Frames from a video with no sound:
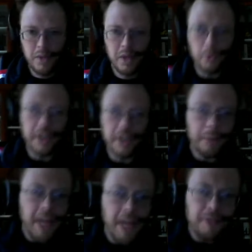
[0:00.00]
Well, you
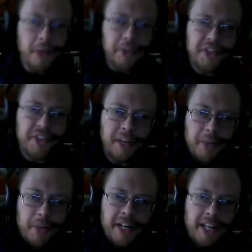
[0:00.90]
may have noticed that I'm
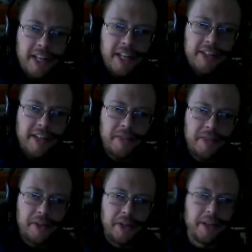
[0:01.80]
wearing an
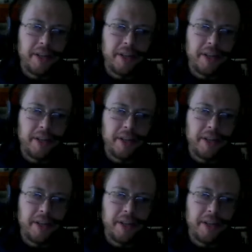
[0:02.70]
N7 hoodie.